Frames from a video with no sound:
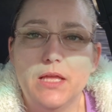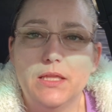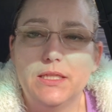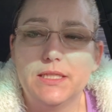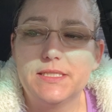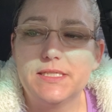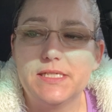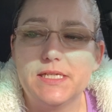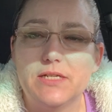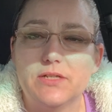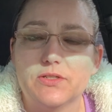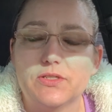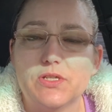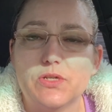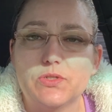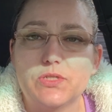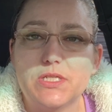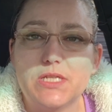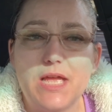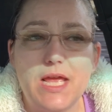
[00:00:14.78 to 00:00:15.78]
Let's see here. So
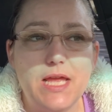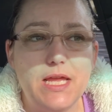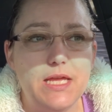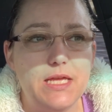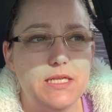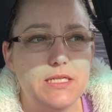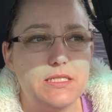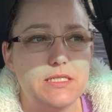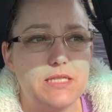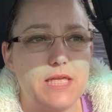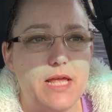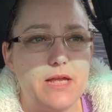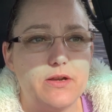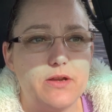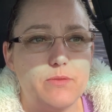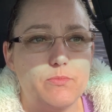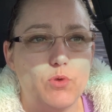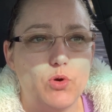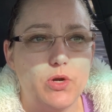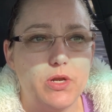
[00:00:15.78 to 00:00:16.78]
today is Saturday
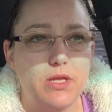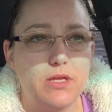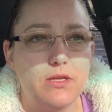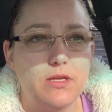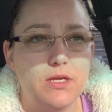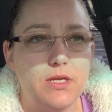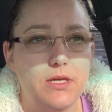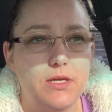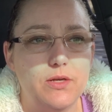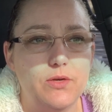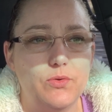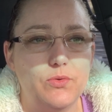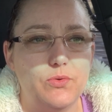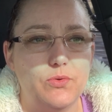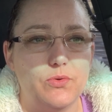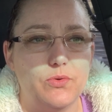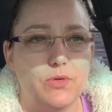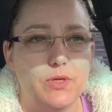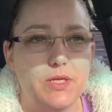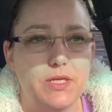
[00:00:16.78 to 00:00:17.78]
morning.
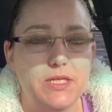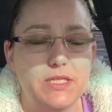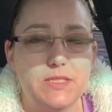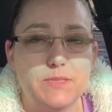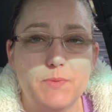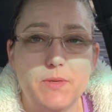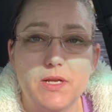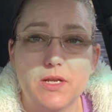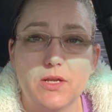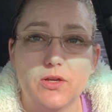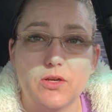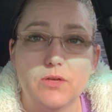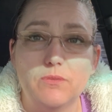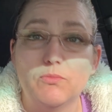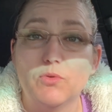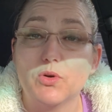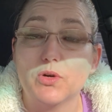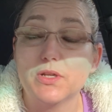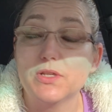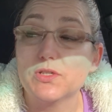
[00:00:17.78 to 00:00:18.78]
Oh, it's been a good
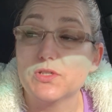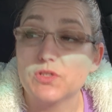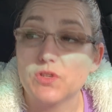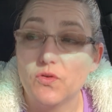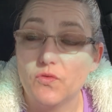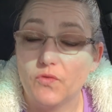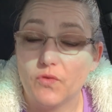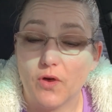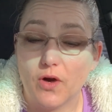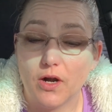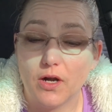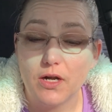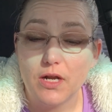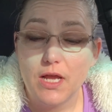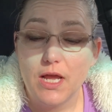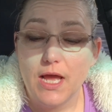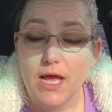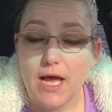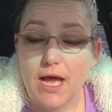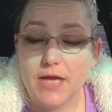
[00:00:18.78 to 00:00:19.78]
morning so far.
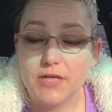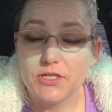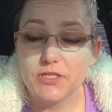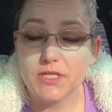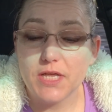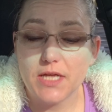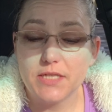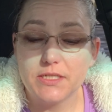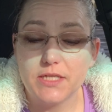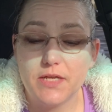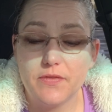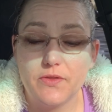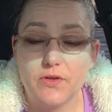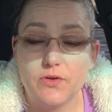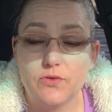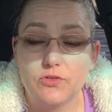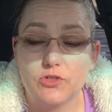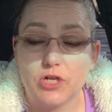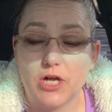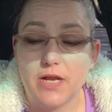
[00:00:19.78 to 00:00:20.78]
I just got done,
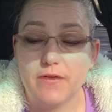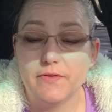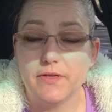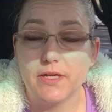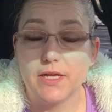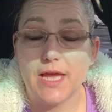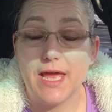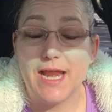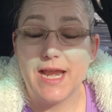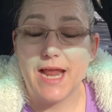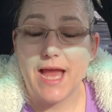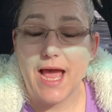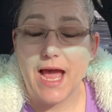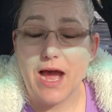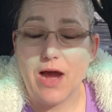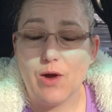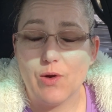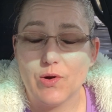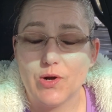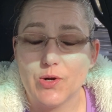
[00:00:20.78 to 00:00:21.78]
though, driving an
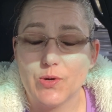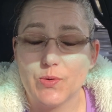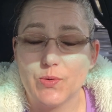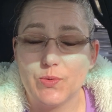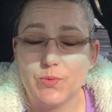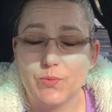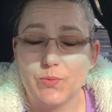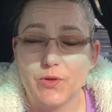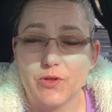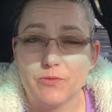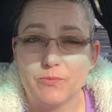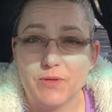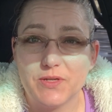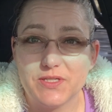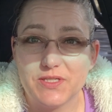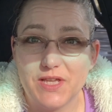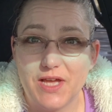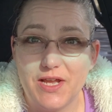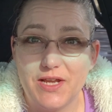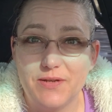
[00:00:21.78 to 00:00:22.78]
hour with my
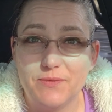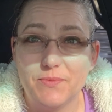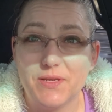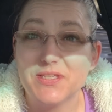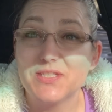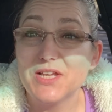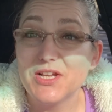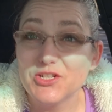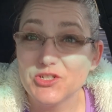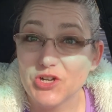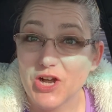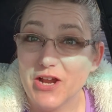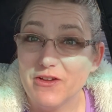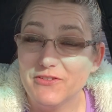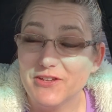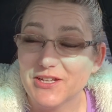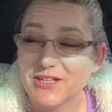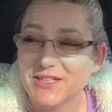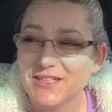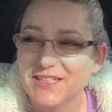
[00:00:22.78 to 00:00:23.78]
son. My son
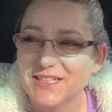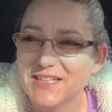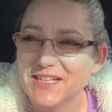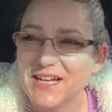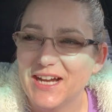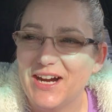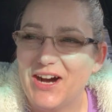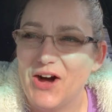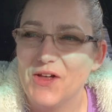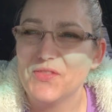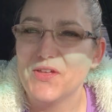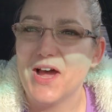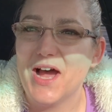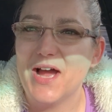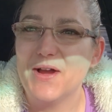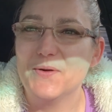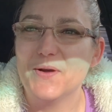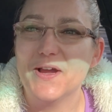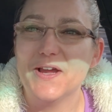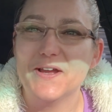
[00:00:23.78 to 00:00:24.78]
driving on the
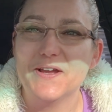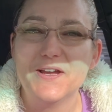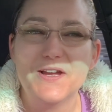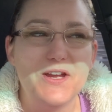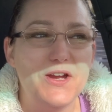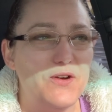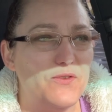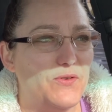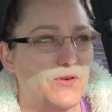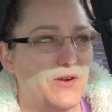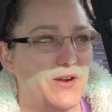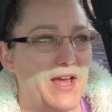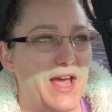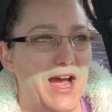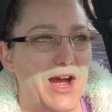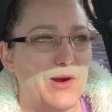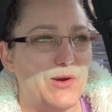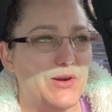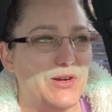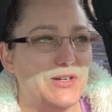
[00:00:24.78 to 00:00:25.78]
highway for an
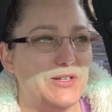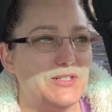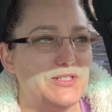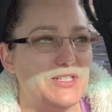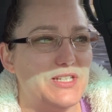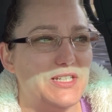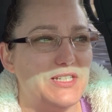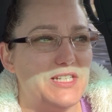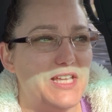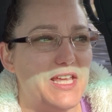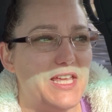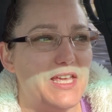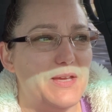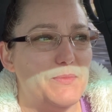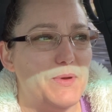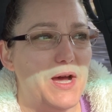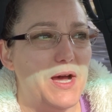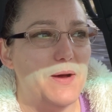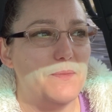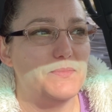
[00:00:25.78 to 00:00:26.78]
hour to take him
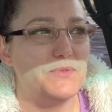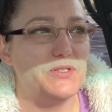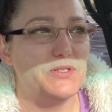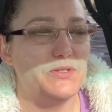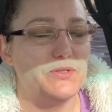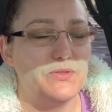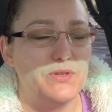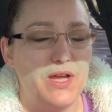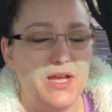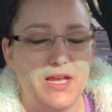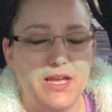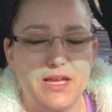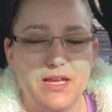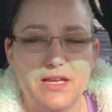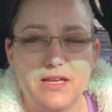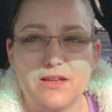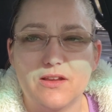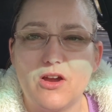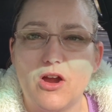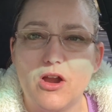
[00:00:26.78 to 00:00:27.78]
up to
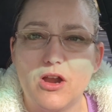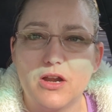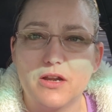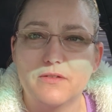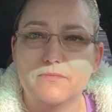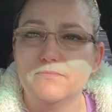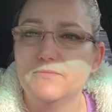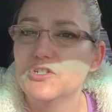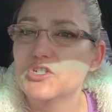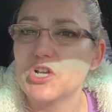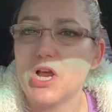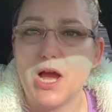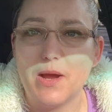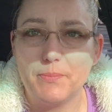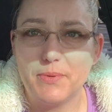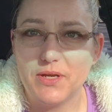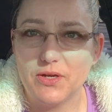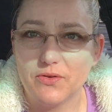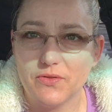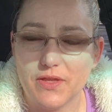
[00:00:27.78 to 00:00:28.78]
a card
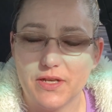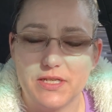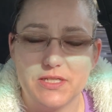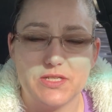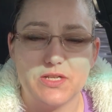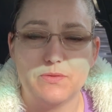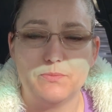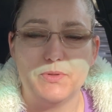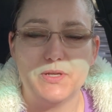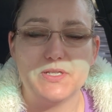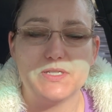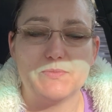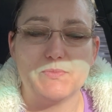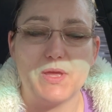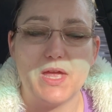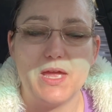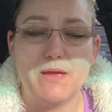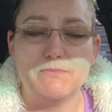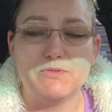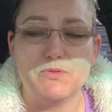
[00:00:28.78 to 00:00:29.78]
shop here that he's going to play some
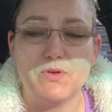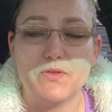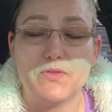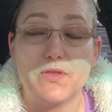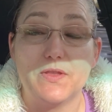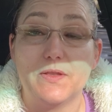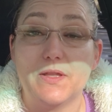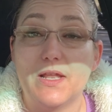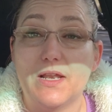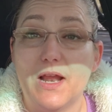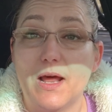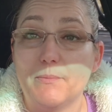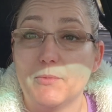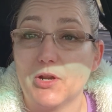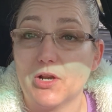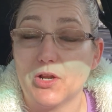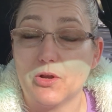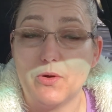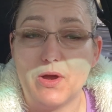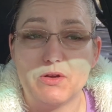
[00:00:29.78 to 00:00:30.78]
games with, and then I'm
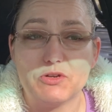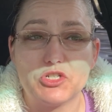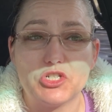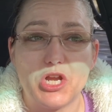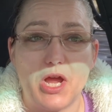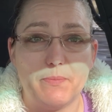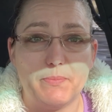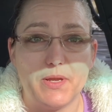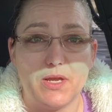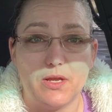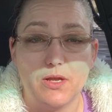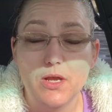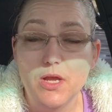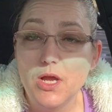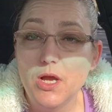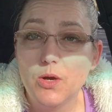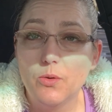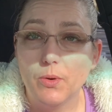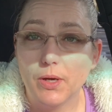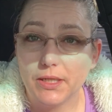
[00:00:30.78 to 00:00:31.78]
going to go out shopping
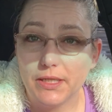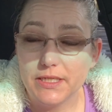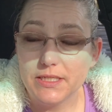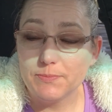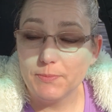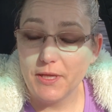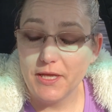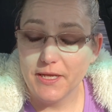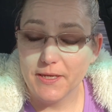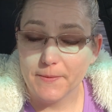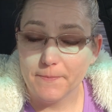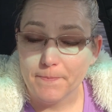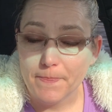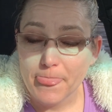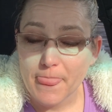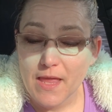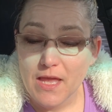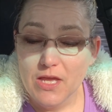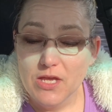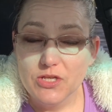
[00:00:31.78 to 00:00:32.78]
while he's playing.
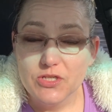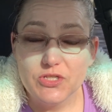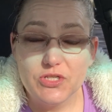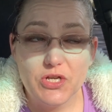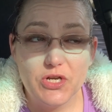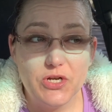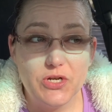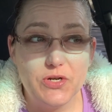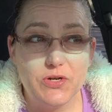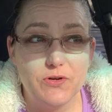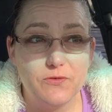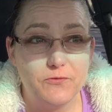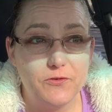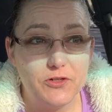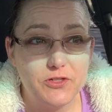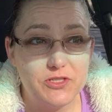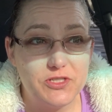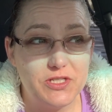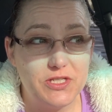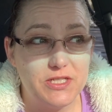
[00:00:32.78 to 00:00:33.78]
So
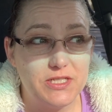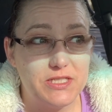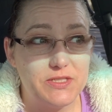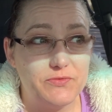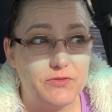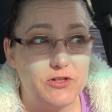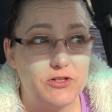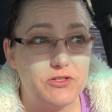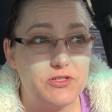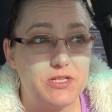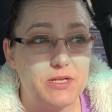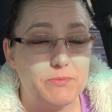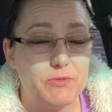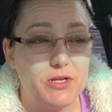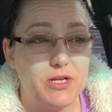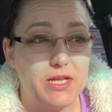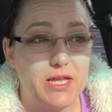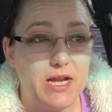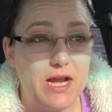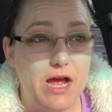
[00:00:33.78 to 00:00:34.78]
first things first, I'm
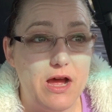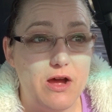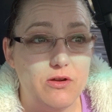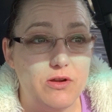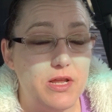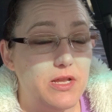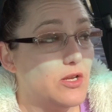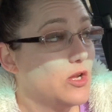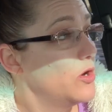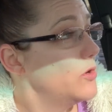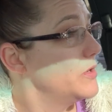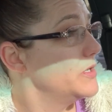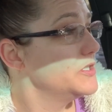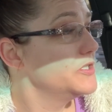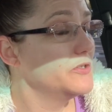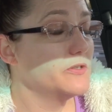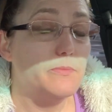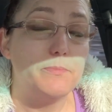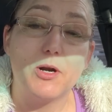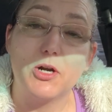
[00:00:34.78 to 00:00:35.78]
going to get out and go
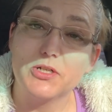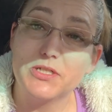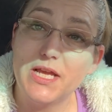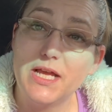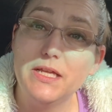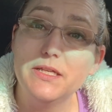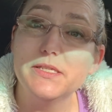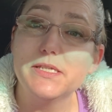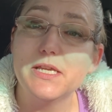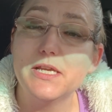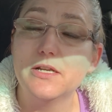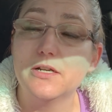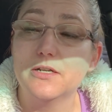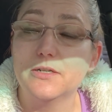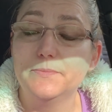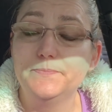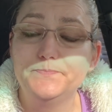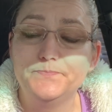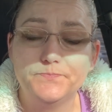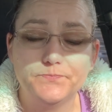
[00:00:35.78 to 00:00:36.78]
into the Bartels
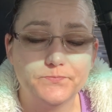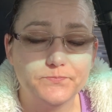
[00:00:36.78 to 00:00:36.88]
here